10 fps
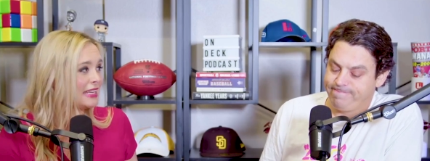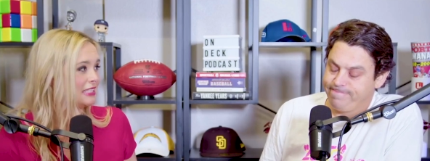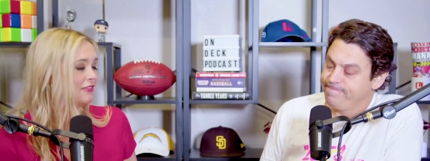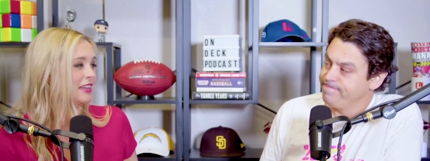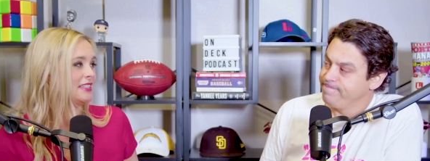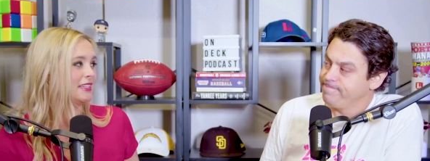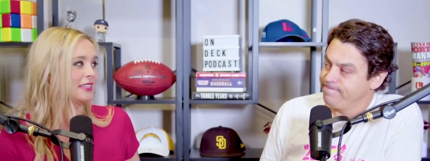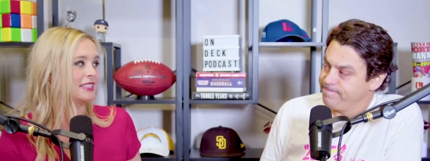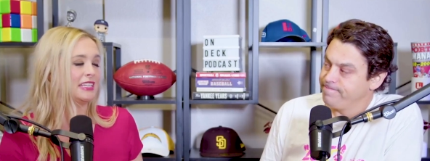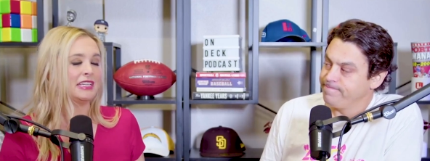Speaker 1: he's facing
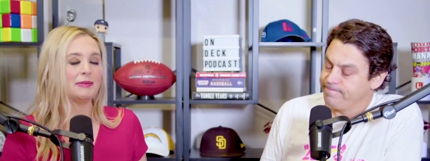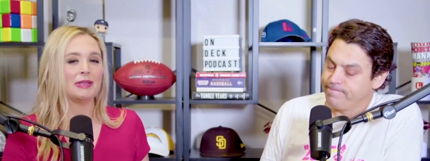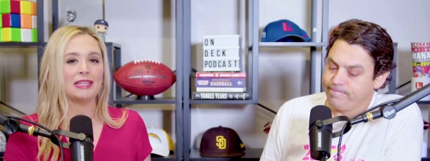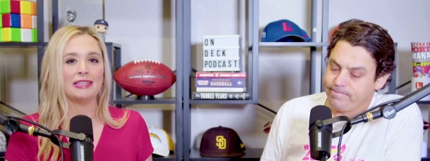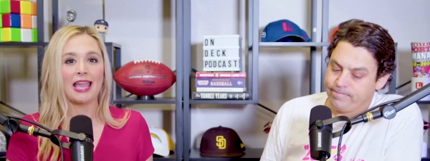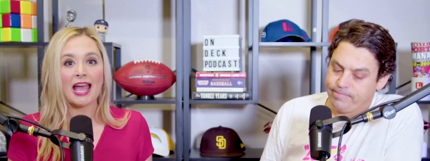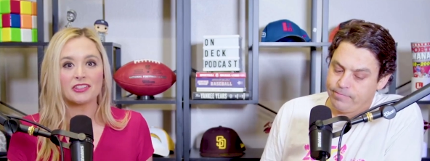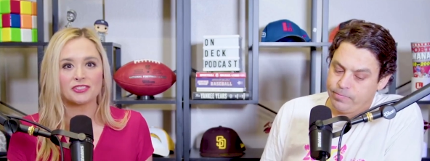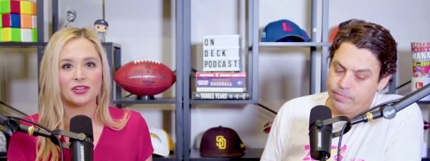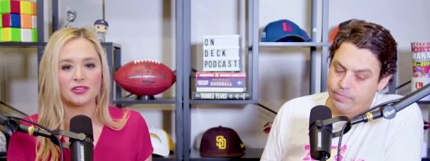a team in the
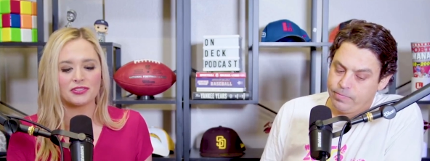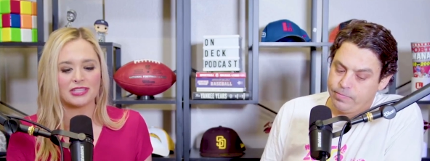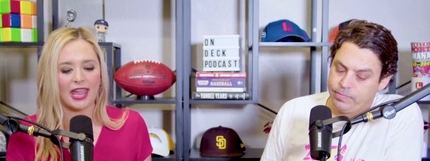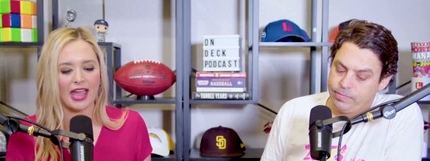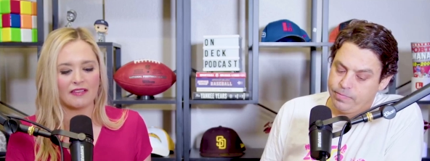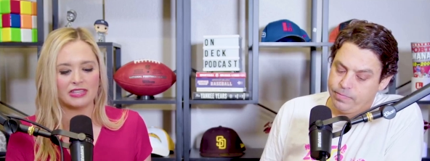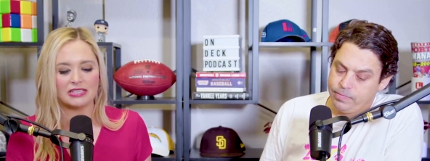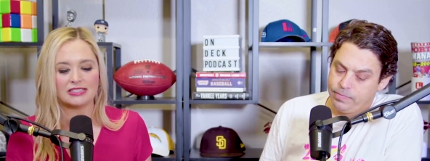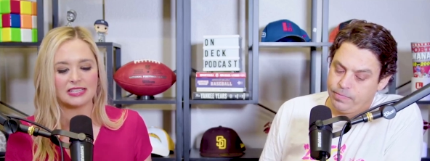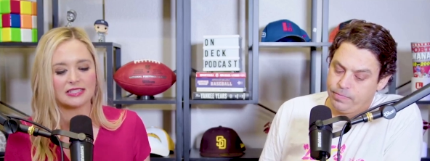Astros. They have
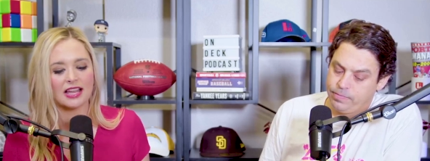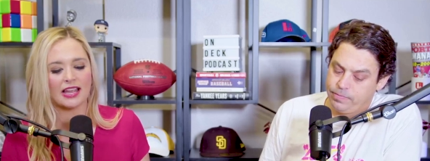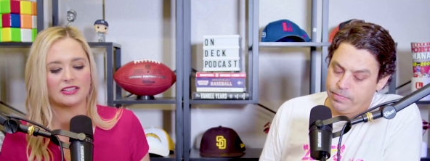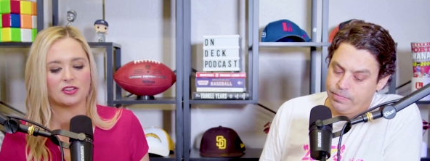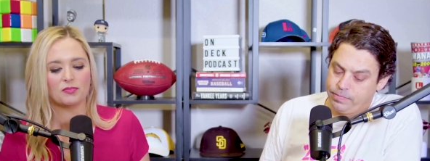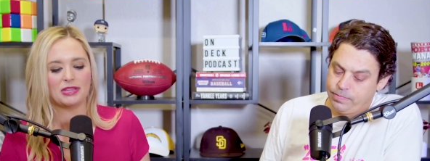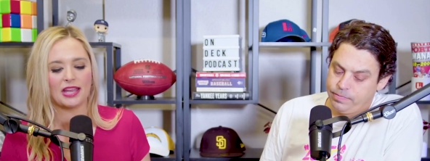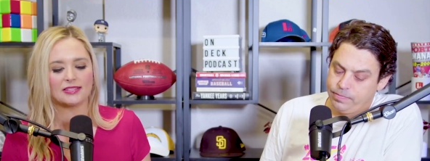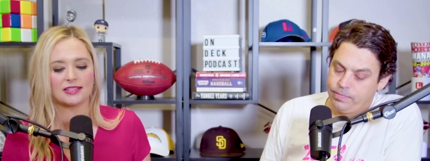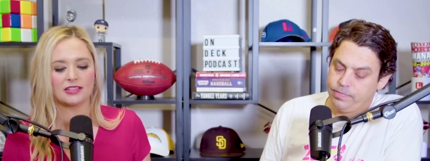the sixth highest
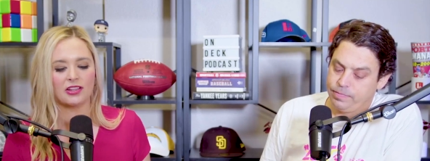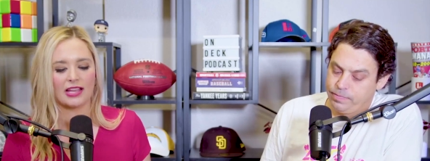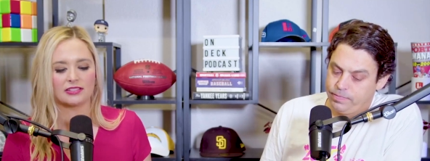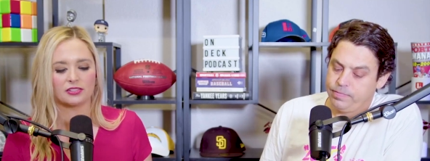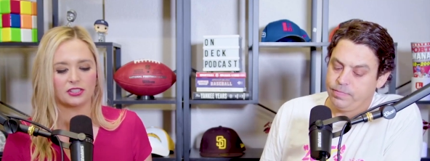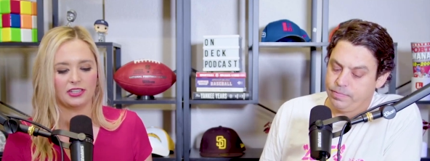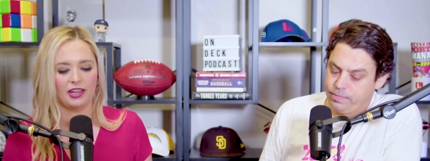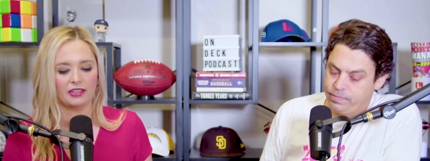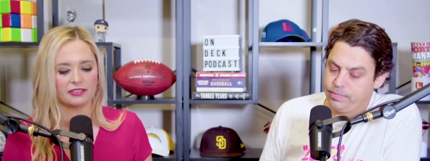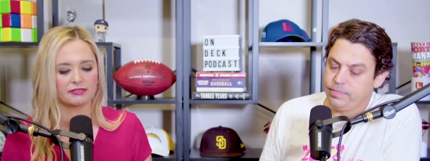OPS in the last 30
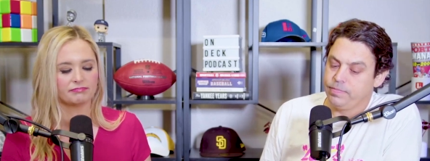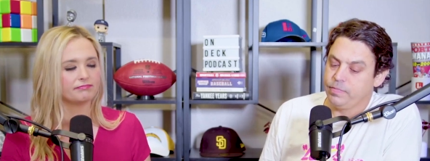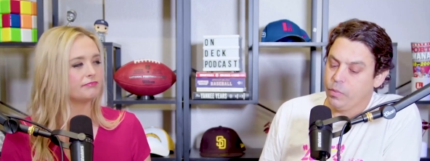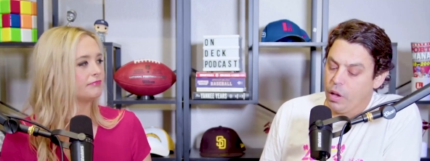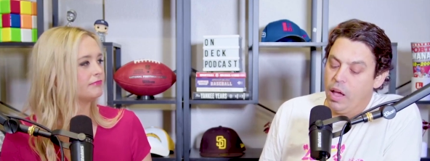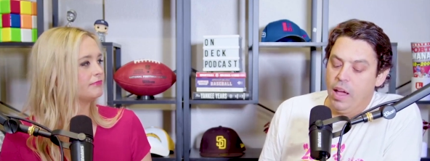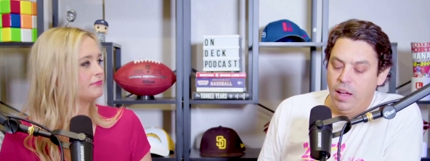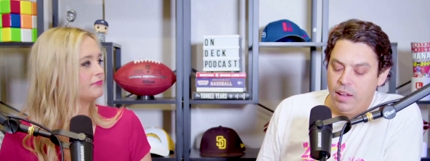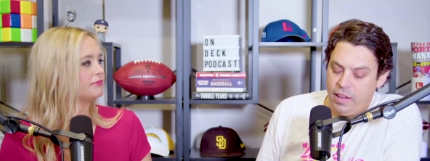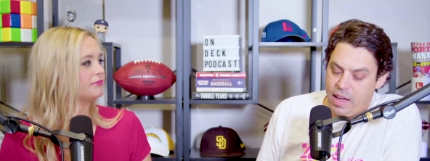days.
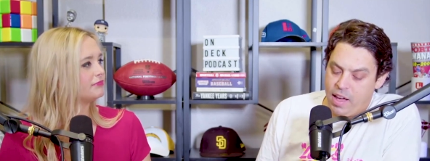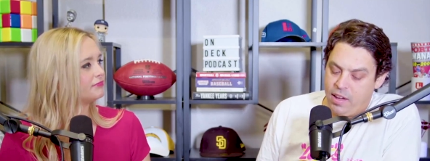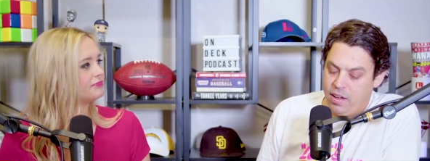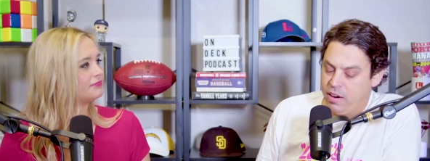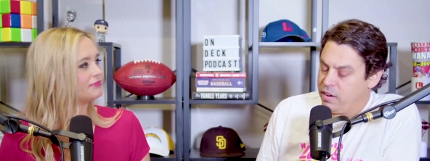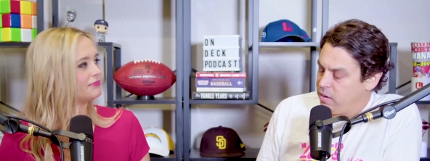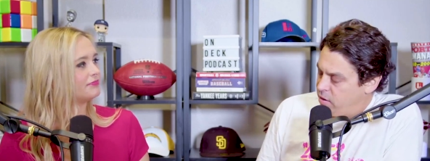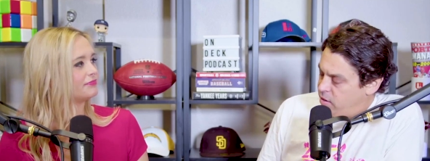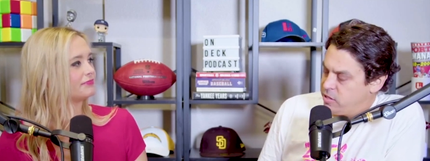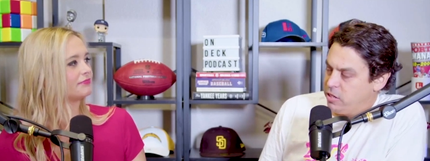
Speaker 2: Yeah, and
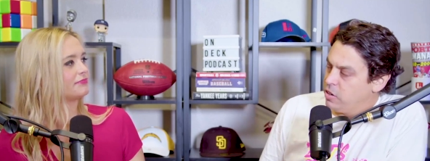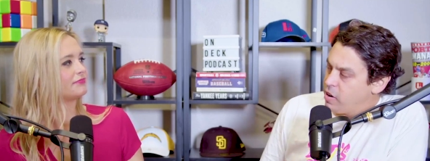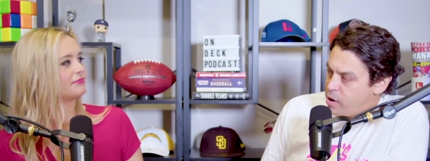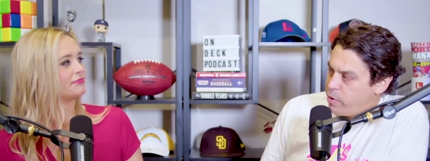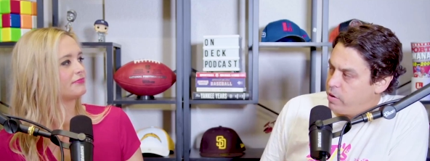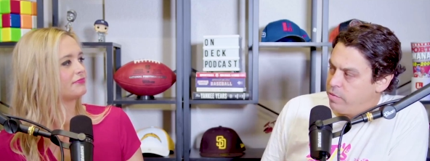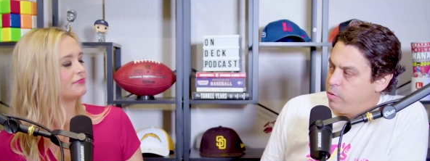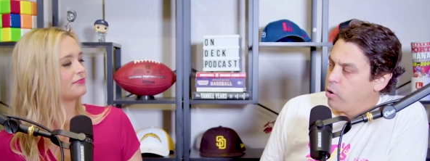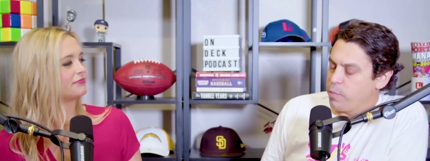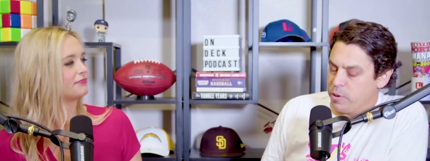he's still allowing
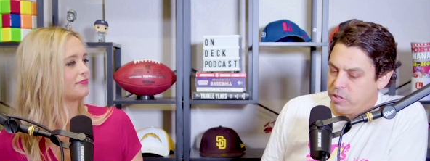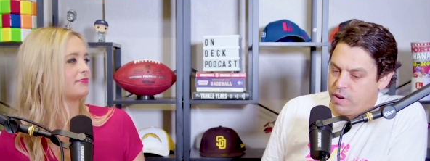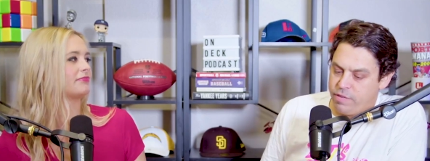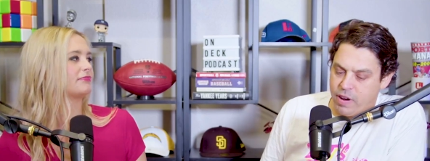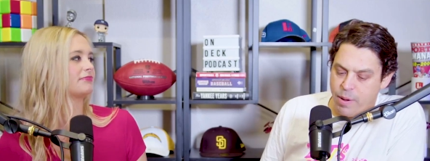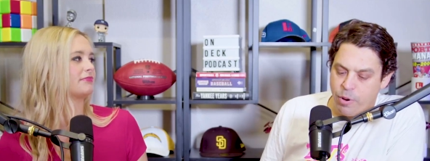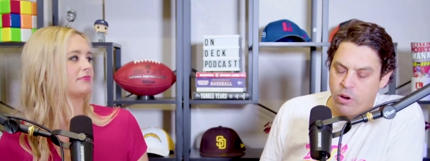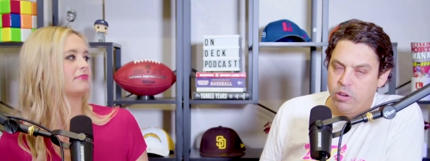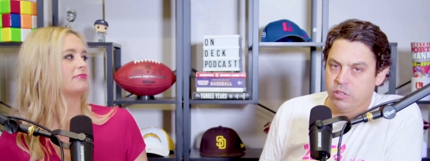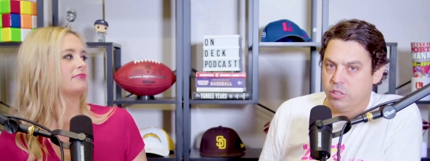40% fly
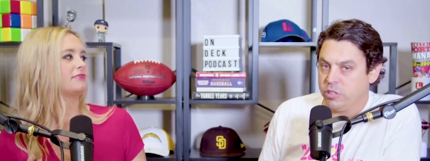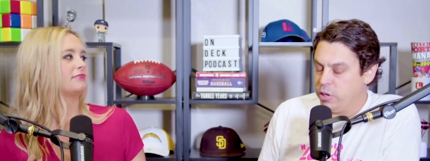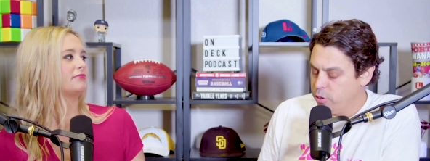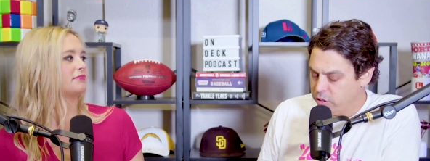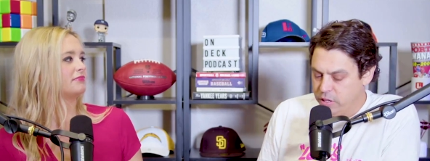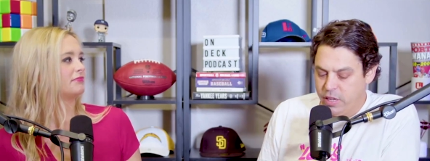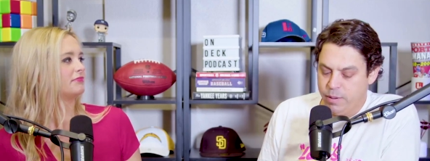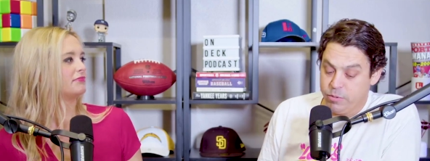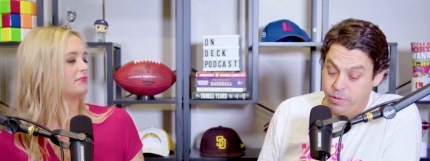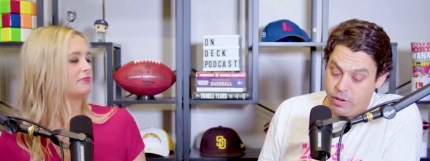balls. This Houston
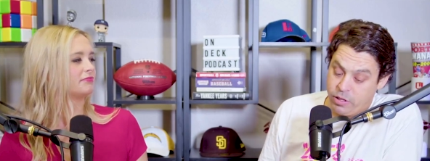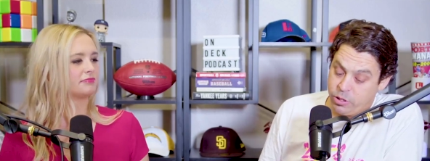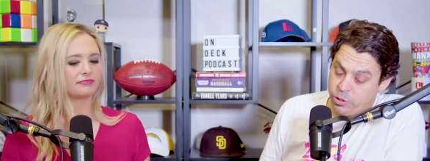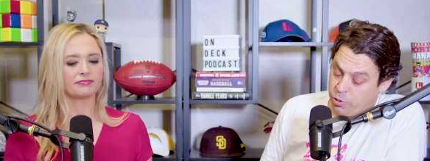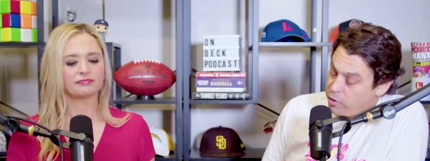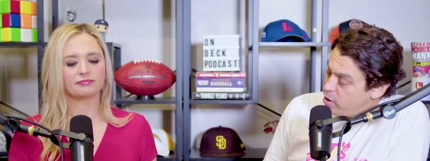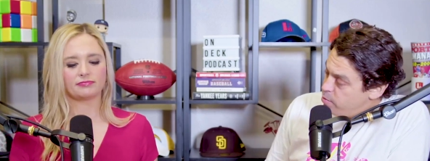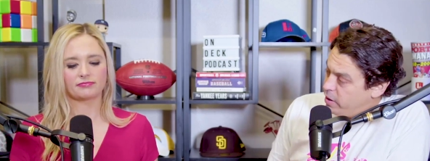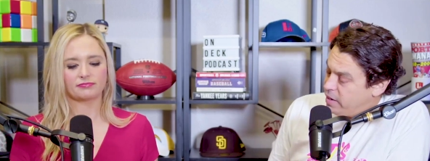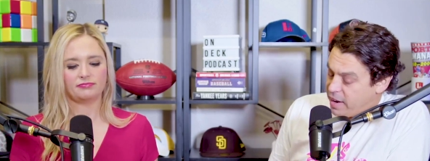team's
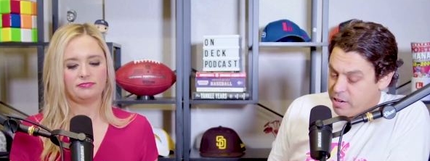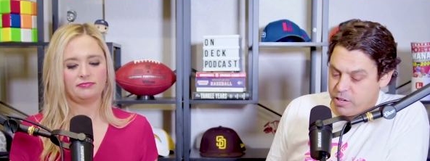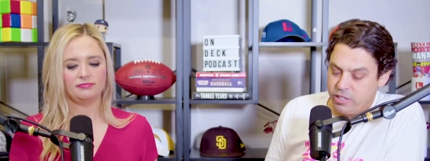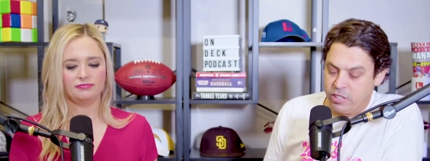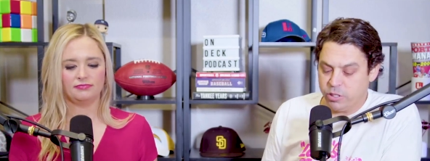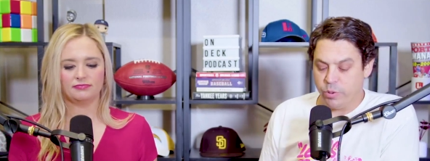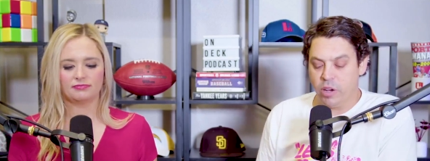extremely dangerous, as we